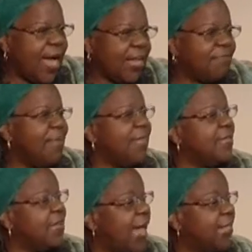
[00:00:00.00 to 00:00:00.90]
of
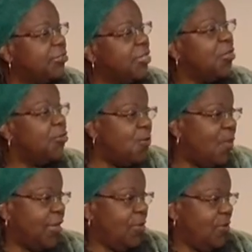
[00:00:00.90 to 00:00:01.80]
methodology you
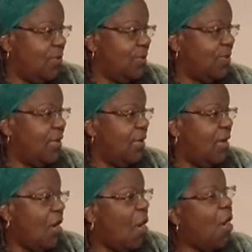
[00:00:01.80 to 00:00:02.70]
want to use,
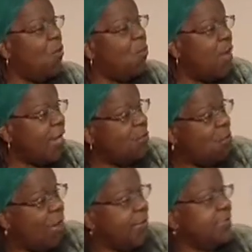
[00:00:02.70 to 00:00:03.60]
or what
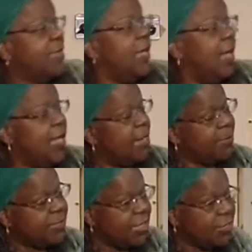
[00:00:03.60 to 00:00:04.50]
worked in a
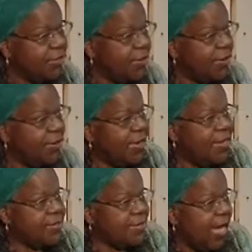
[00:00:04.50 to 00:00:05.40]
particular
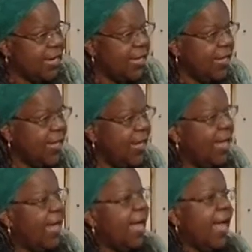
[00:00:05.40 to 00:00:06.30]
study,
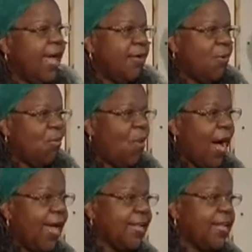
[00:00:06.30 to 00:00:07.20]
and
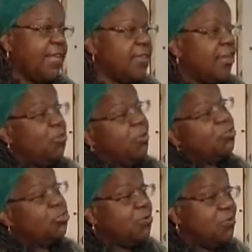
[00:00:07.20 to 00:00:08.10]
why it is that you are
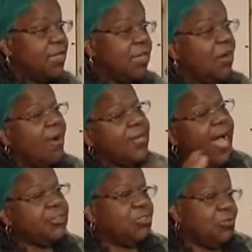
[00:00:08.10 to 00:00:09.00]
choosing or
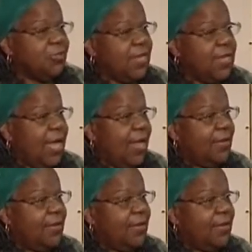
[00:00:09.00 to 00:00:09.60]
not choosing that.